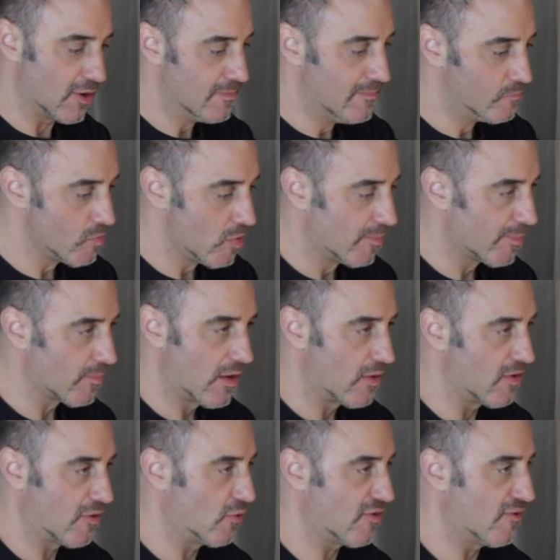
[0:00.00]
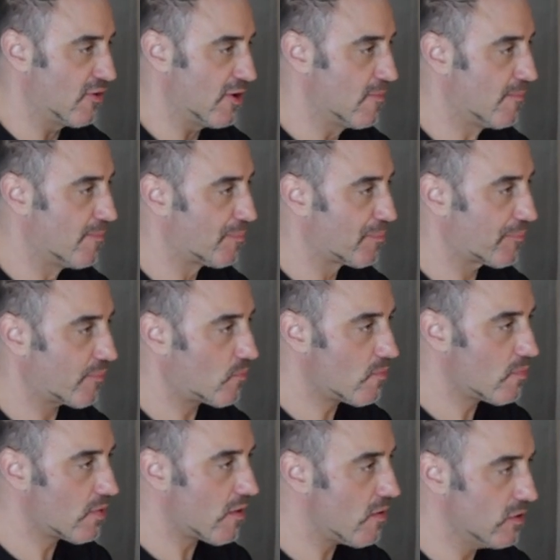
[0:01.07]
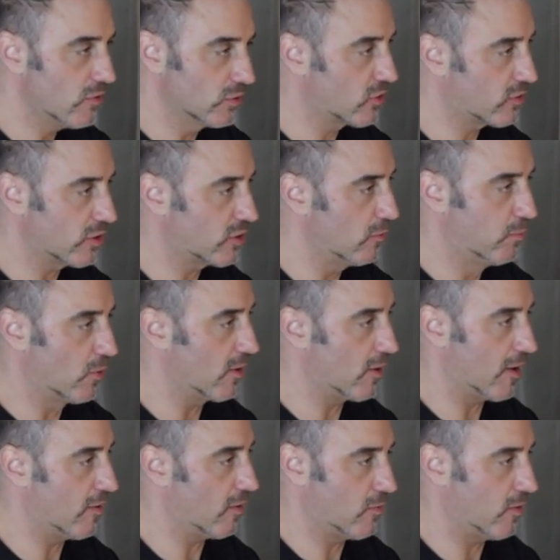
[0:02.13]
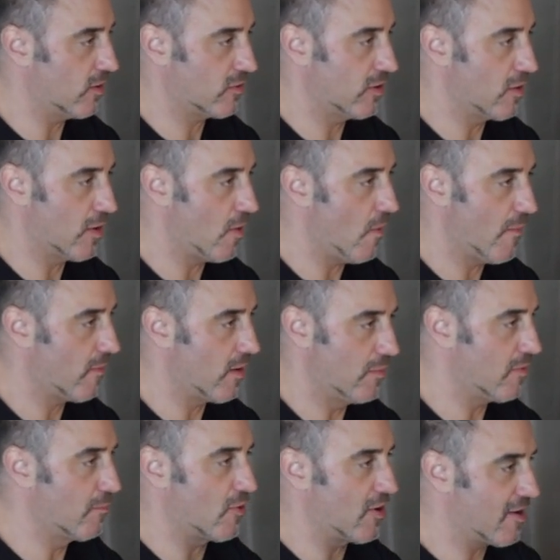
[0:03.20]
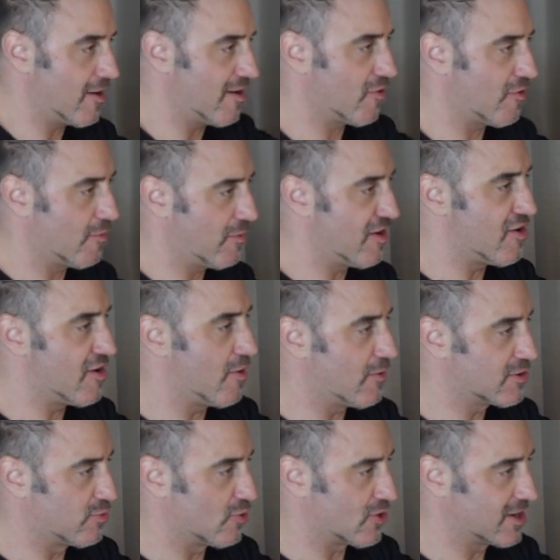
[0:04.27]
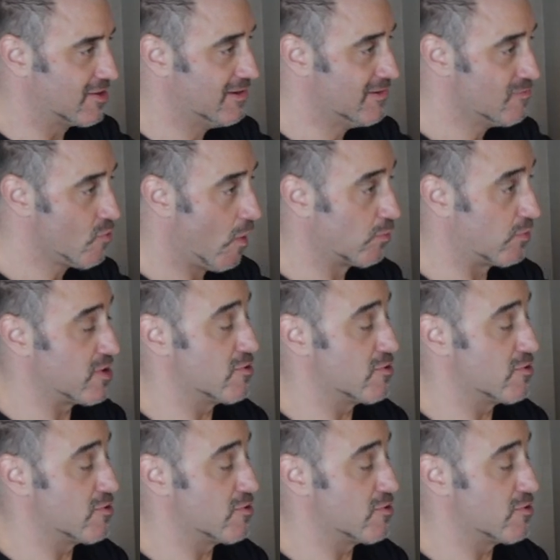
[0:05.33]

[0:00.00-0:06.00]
on. All right, this wasn't fun. All right. It's such a boring question, you know. I'm a boring answer, but you know it's boring. We're